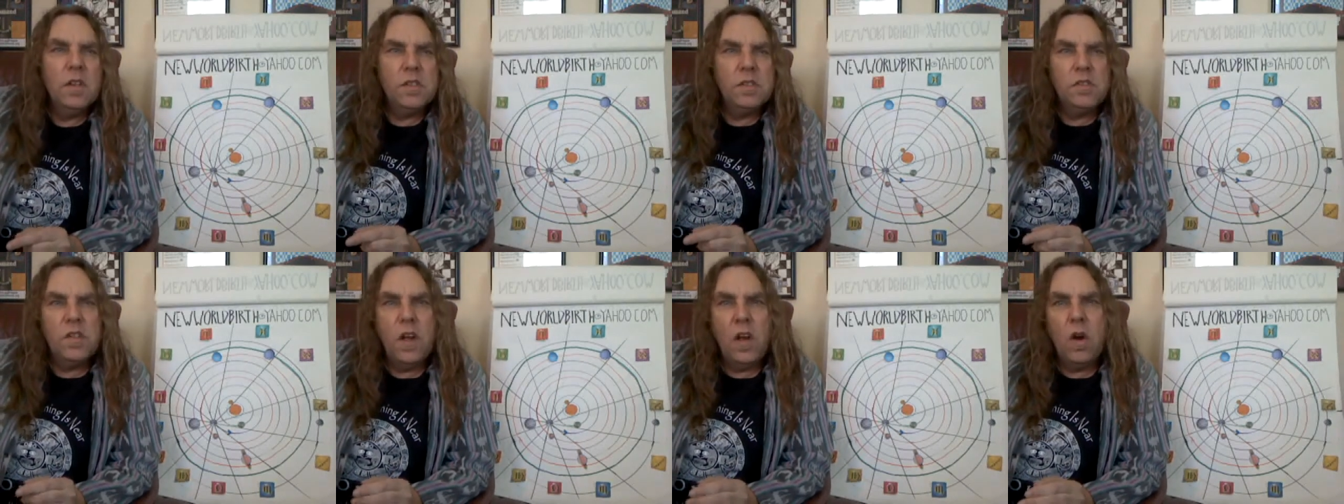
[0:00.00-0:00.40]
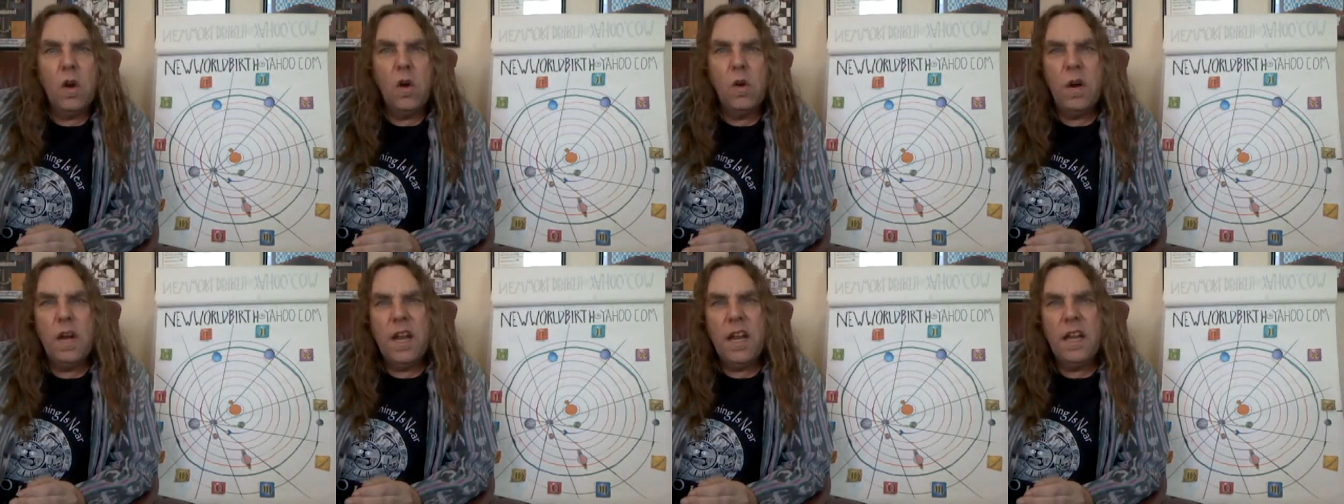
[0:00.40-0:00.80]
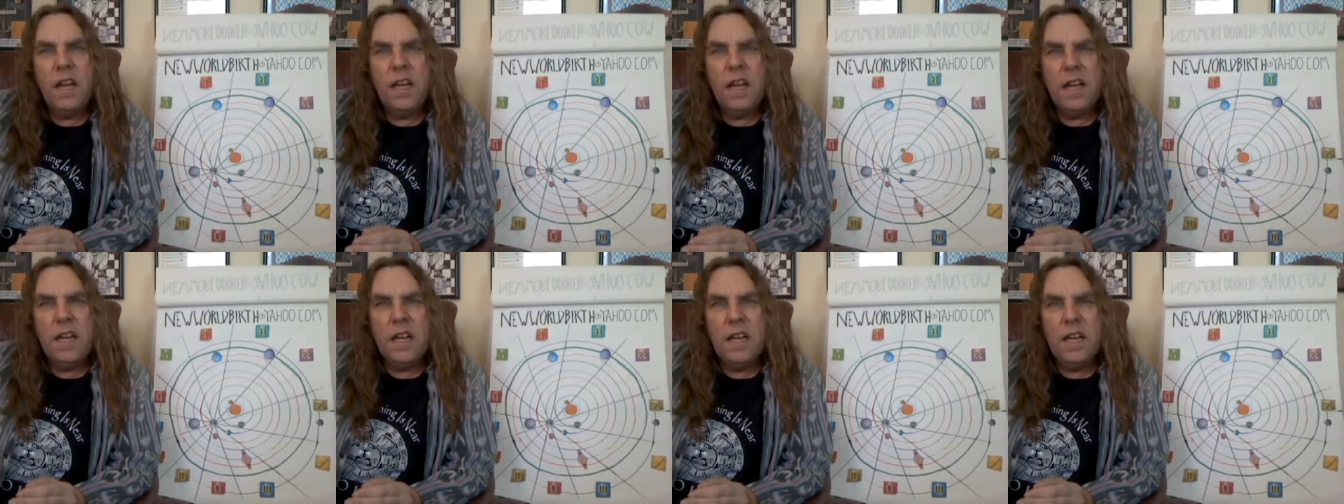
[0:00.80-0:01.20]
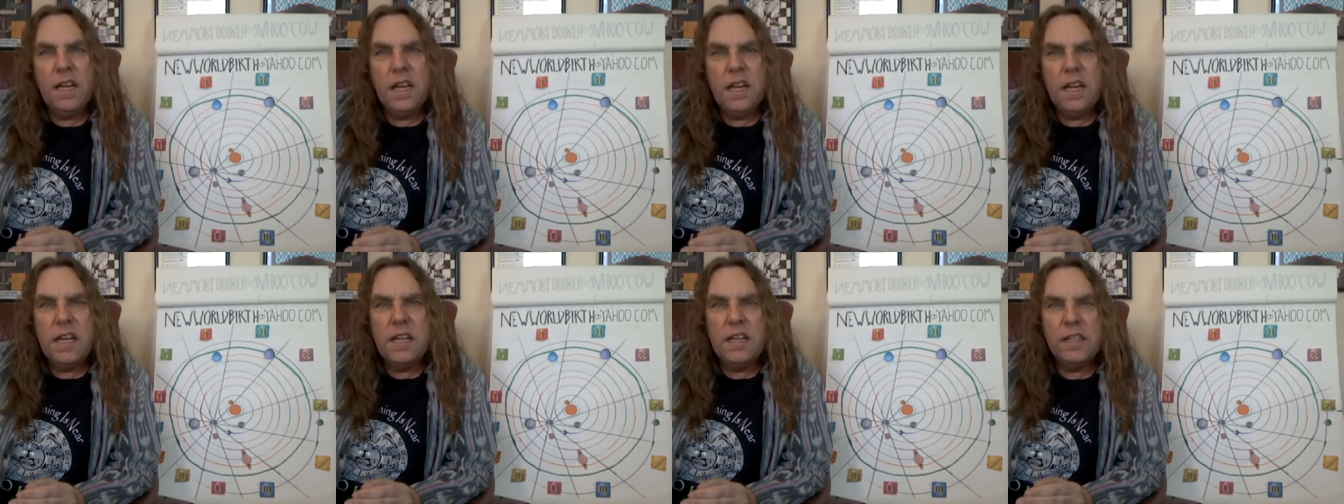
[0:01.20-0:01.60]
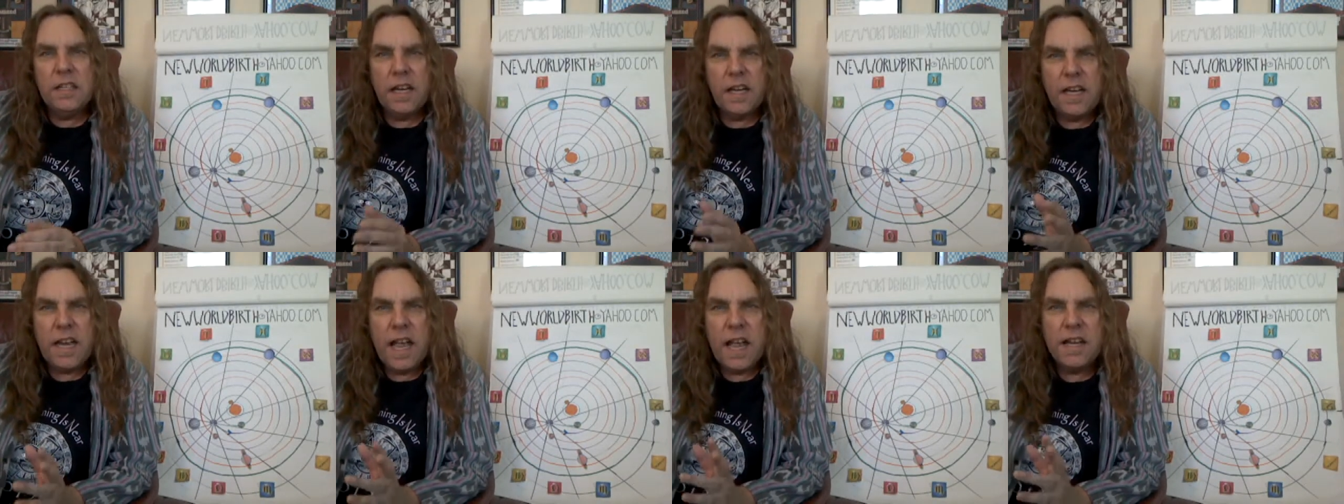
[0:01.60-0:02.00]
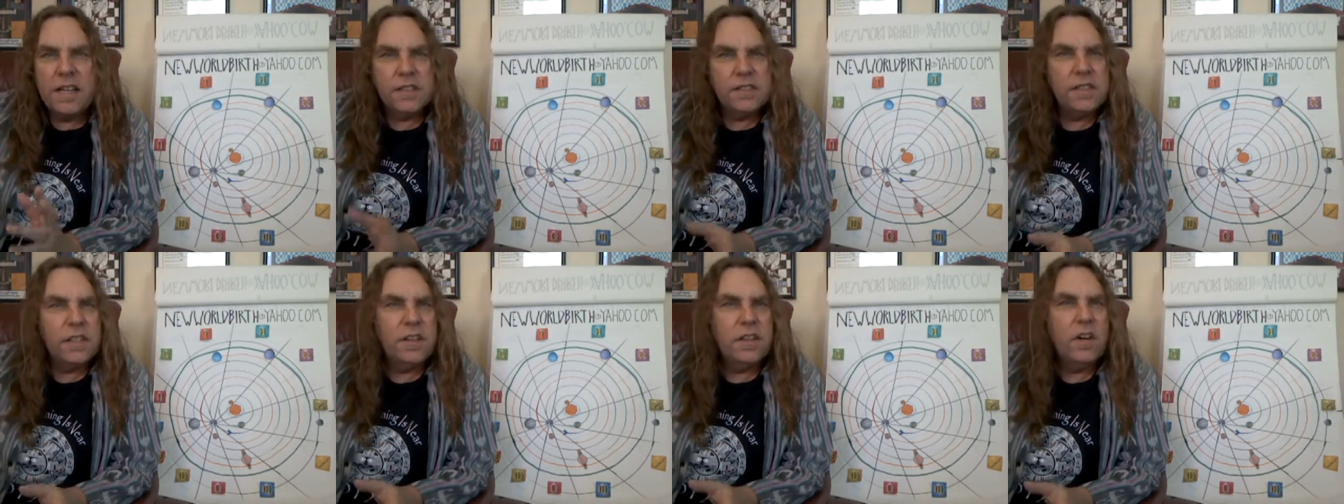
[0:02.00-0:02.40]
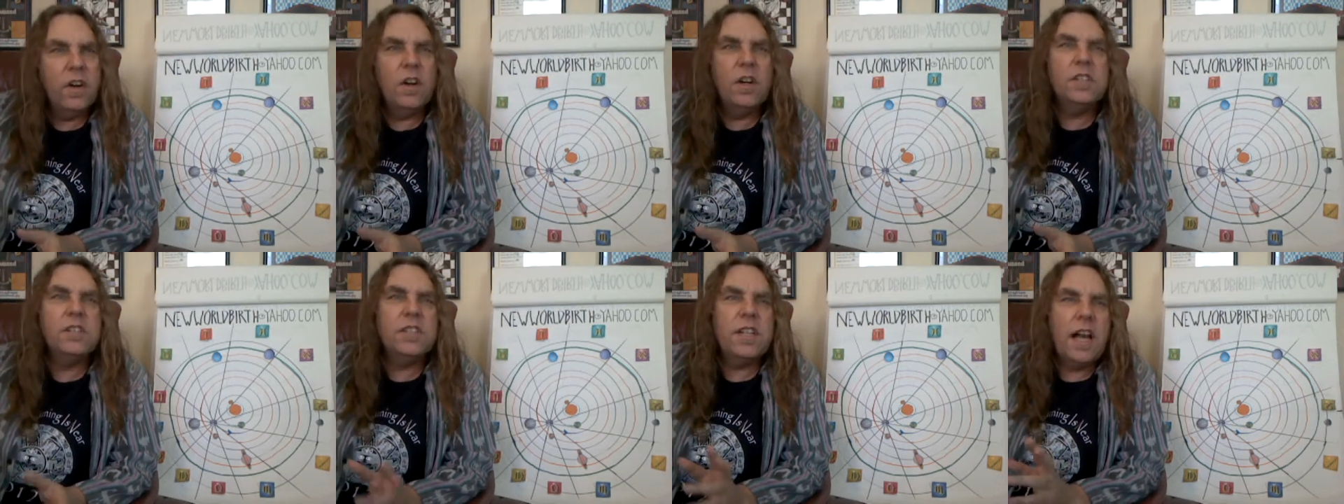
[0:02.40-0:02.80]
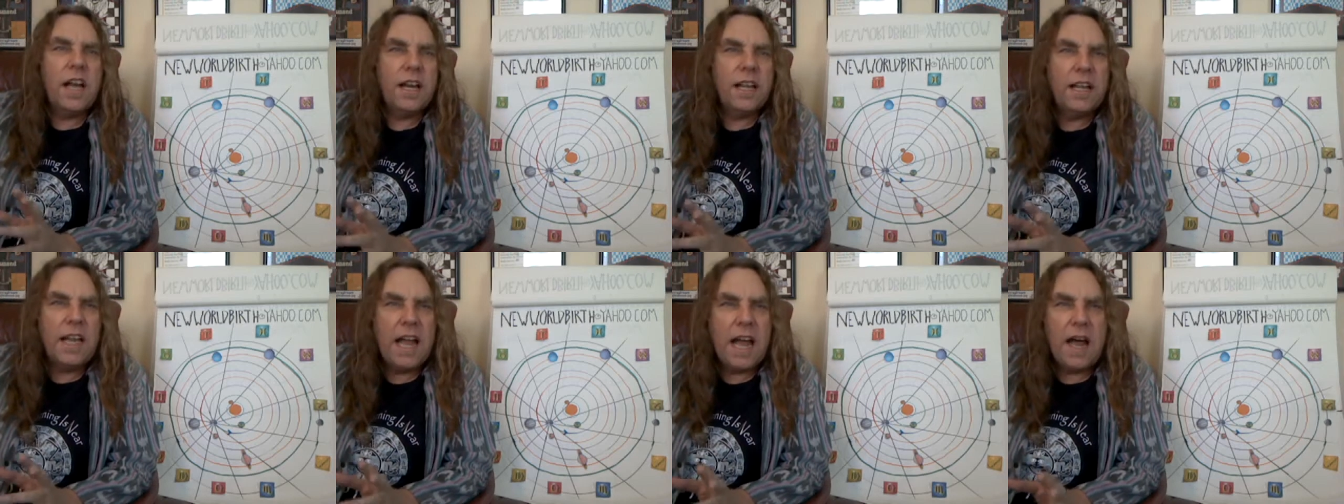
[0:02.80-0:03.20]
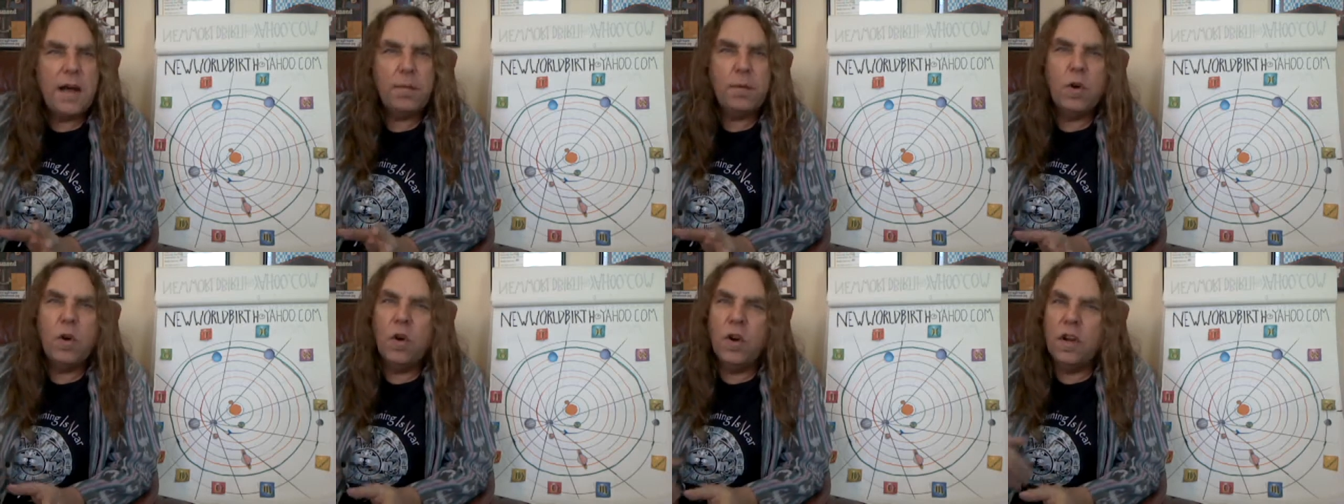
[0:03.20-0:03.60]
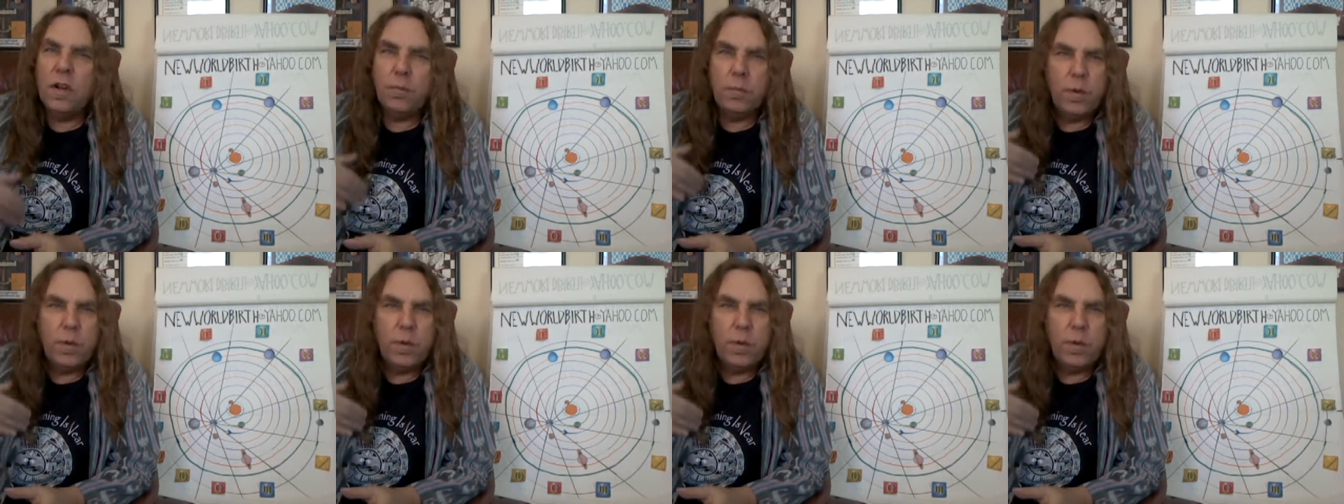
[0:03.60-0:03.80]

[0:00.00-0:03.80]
So again, it's in the Earth sign of Capricorn.